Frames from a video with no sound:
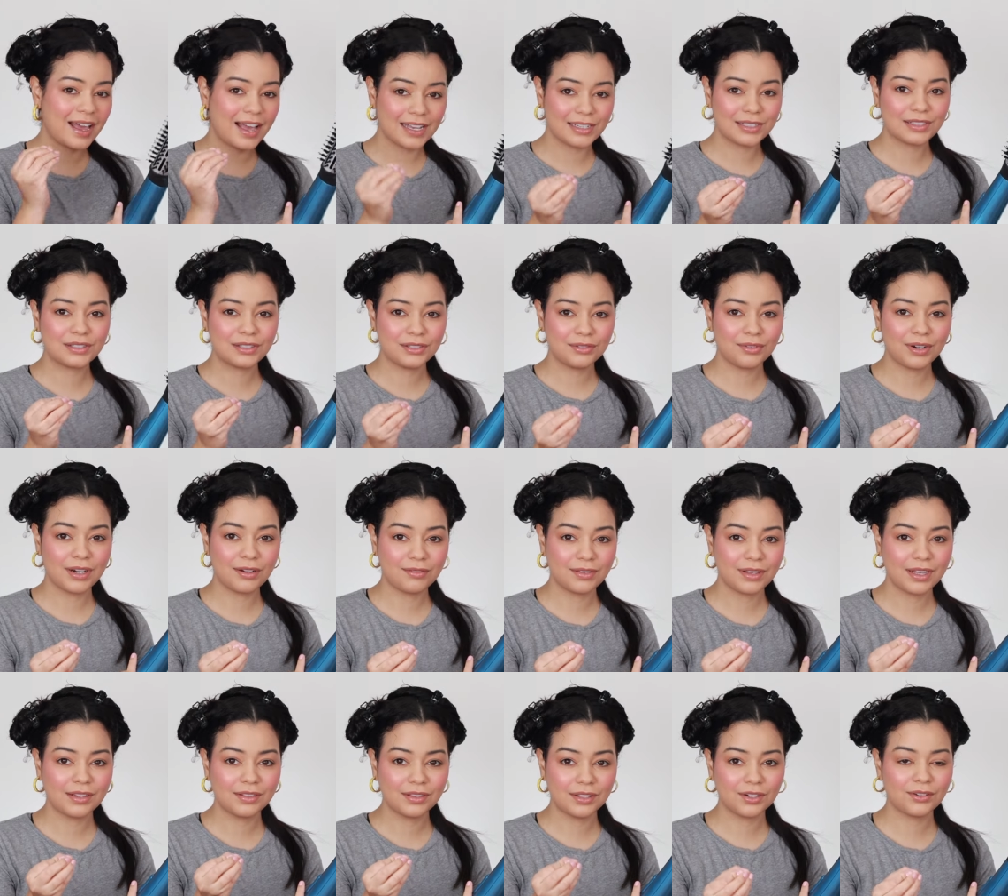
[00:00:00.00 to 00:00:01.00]
as the
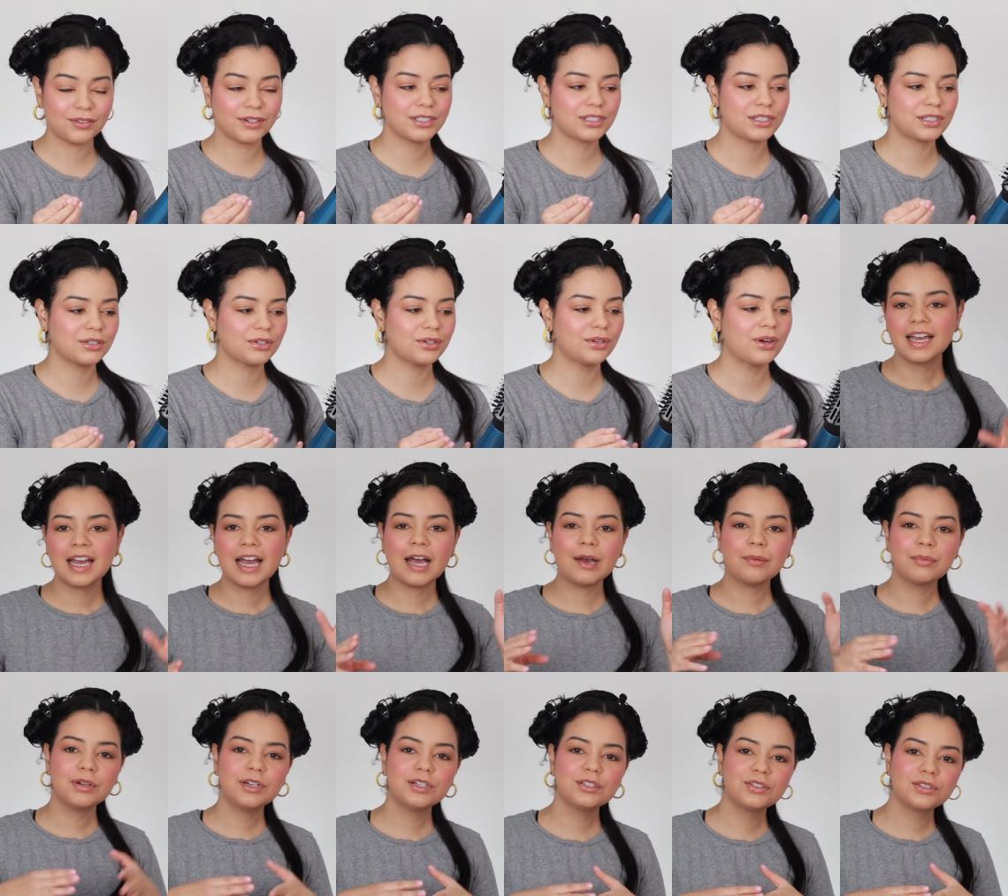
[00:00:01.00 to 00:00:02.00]
Revlon The Original.
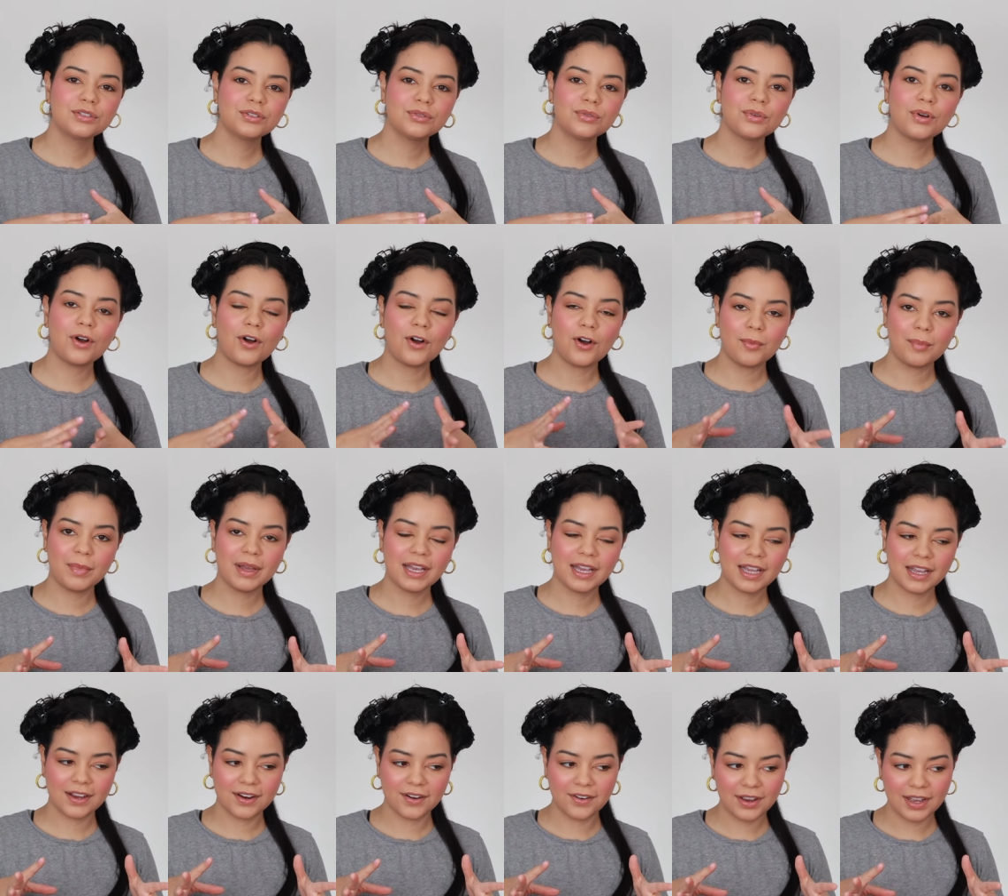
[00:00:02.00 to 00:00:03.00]
I'm going to do all my
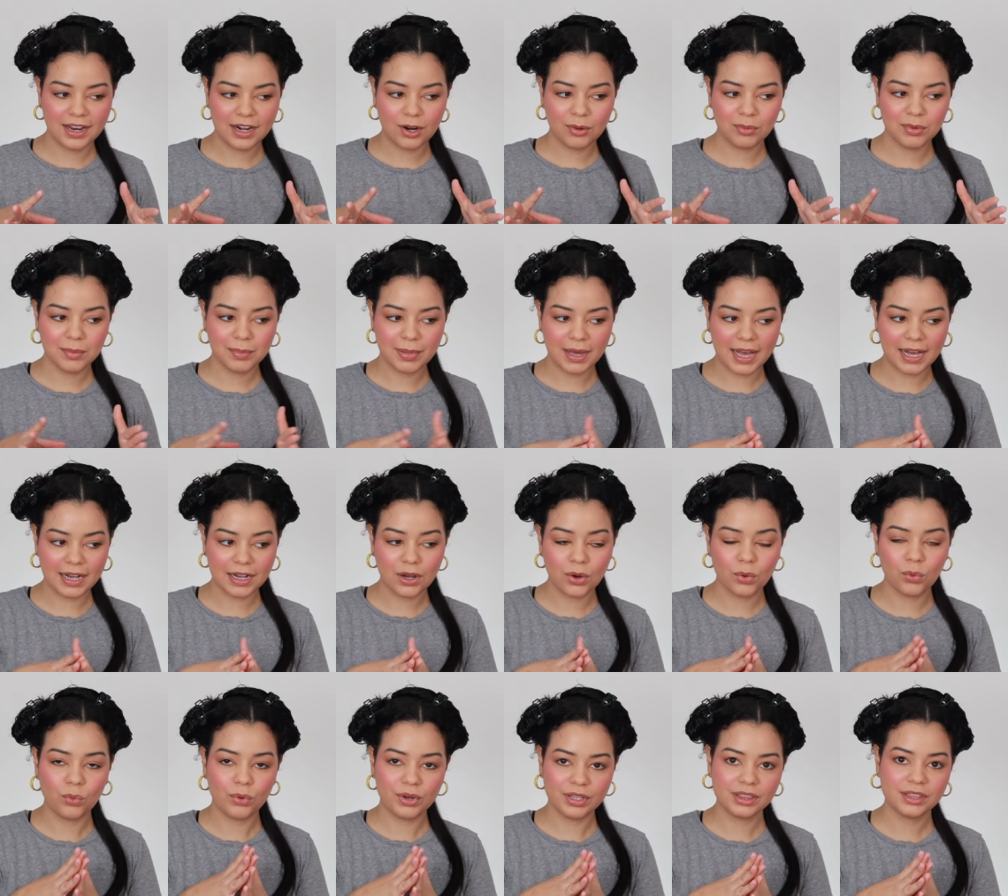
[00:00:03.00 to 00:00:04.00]
hair and I'll be back
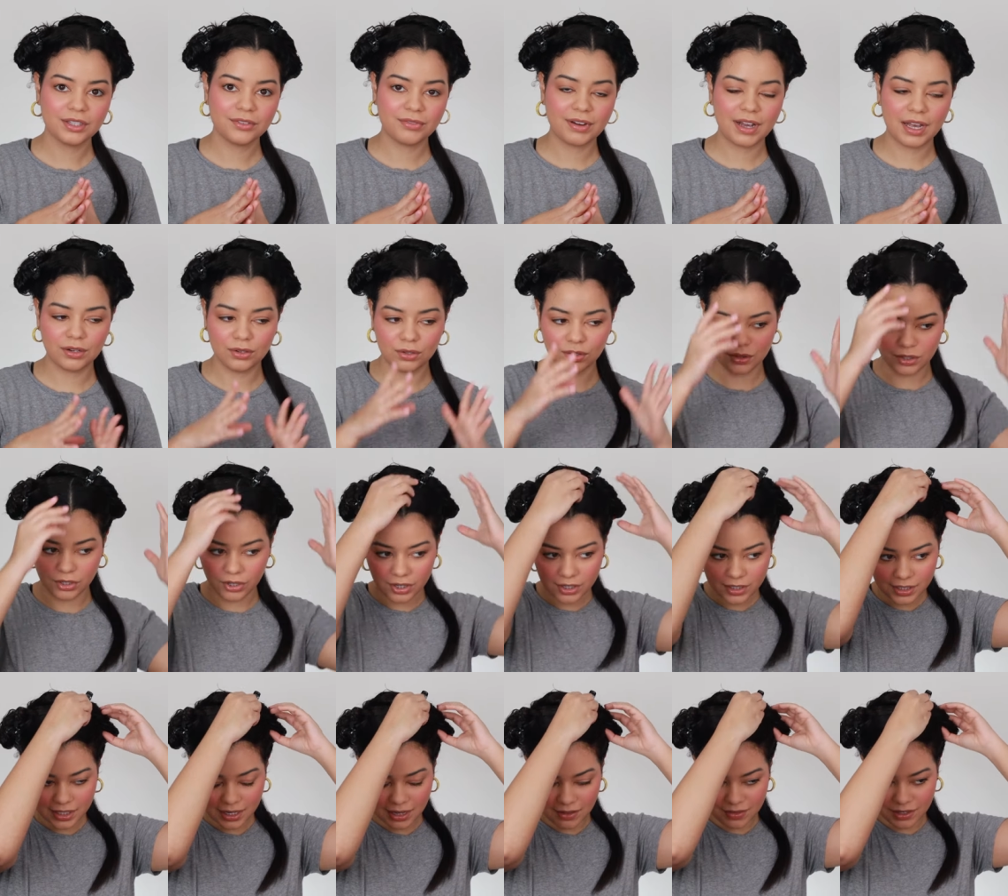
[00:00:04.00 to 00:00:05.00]
with the final
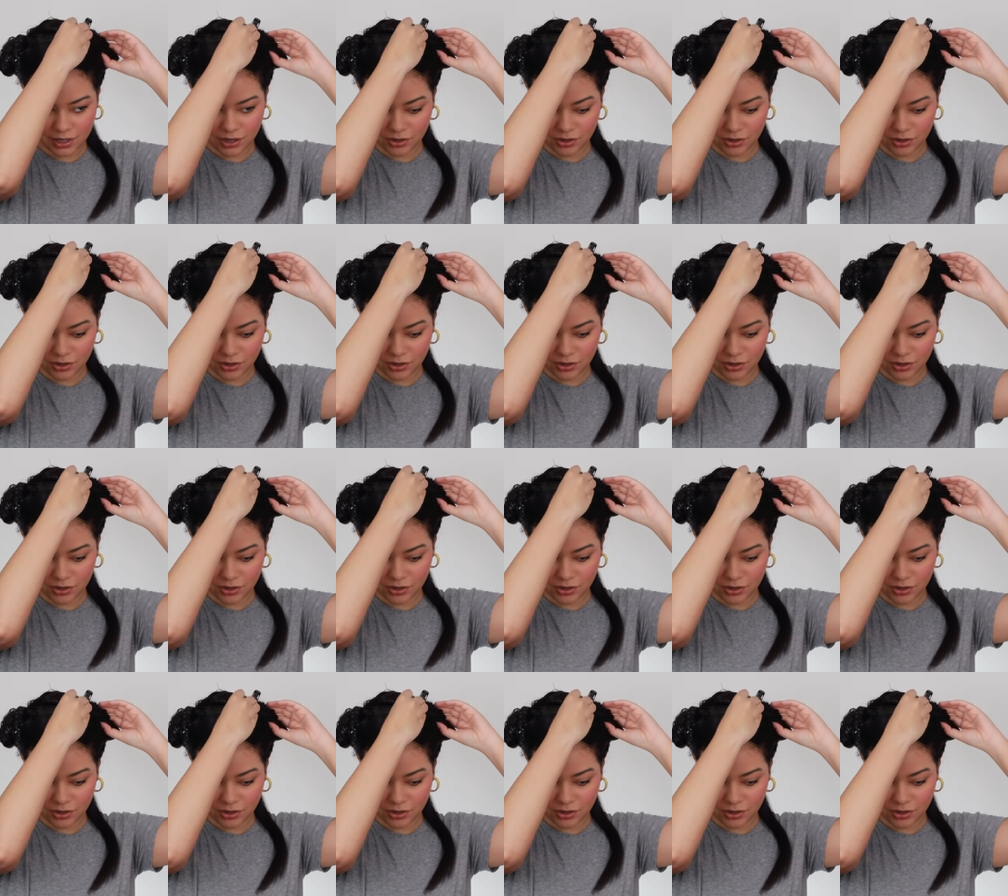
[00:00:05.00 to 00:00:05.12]
look and